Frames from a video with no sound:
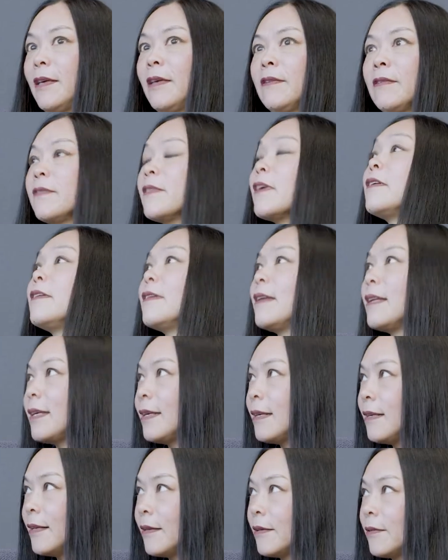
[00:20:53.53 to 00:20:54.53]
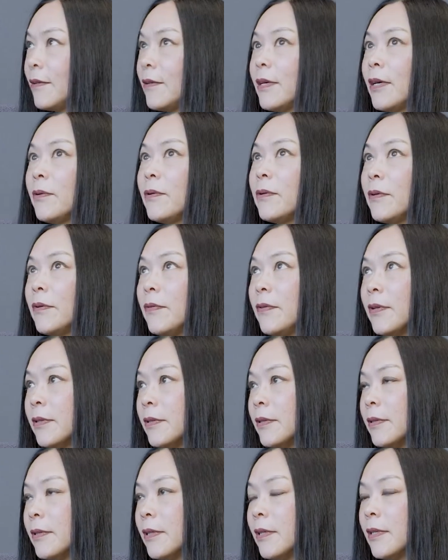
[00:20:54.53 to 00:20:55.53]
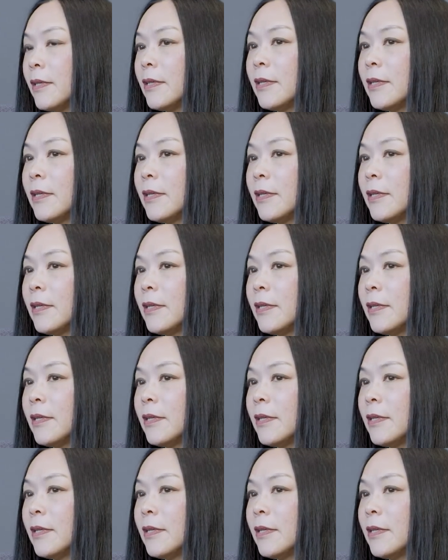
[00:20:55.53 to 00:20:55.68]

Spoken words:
So suddenly, you had all of your,